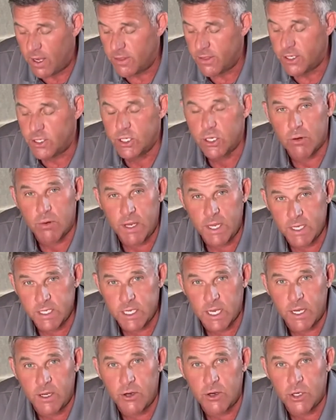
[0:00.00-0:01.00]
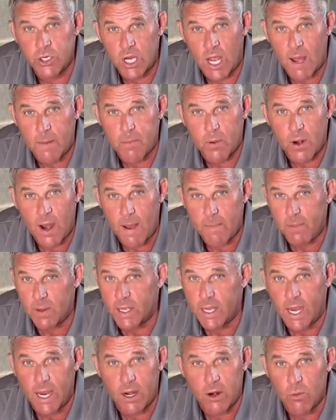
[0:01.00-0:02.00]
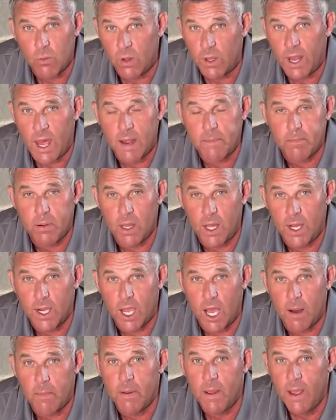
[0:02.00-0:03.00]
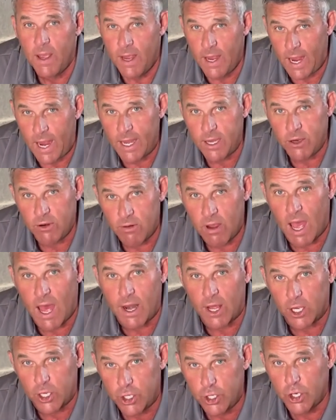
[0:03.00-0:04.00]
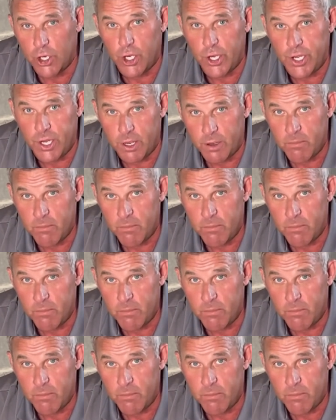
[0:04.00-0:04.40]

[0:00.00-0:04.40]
The screens on your chopper applicator will not plug up, and you've got a good